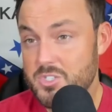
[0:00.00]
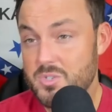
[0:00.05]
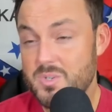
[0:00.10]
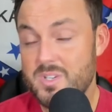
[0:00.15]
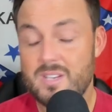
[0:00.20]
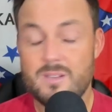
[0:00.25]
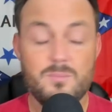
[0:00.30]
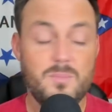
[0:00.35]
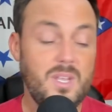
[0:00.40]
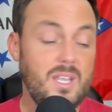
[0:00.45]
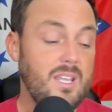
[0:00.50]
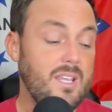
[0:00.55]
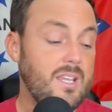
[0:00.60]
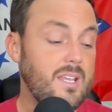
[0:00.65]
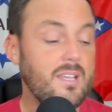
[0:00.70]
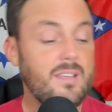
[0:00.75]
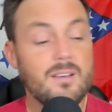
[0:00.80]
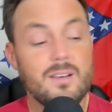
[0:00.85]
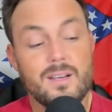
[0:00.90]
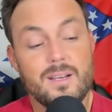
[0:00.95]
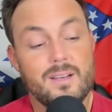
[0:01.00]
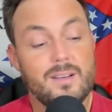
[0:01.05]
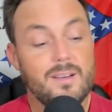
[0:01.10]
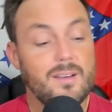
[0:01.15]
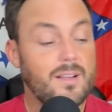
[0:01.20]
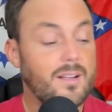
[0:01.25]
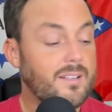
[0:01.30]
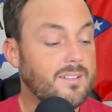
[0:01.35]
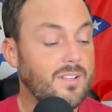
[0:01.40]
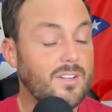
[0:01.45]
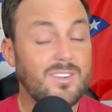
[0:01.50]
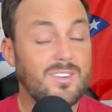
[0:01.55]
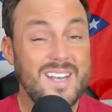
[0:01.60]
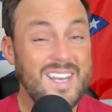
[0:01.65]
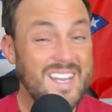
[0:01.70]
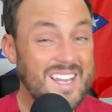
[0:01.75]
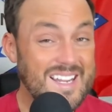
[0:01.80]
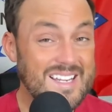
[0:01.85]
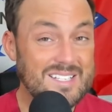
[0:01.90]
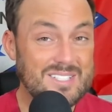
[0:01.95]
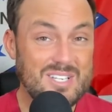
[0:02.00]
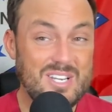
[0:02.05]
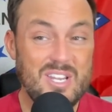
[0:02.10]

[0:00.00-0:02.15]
You can be a little uneasy.